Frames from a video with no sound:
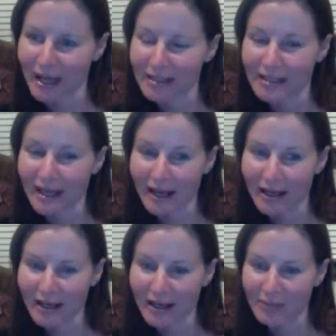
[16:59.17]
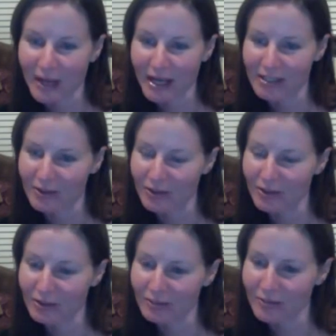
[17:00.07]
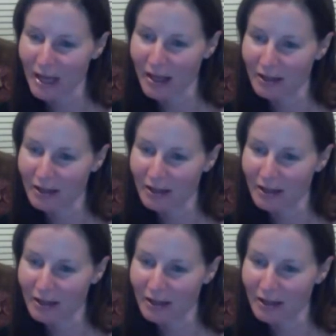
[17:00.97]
taught high school math.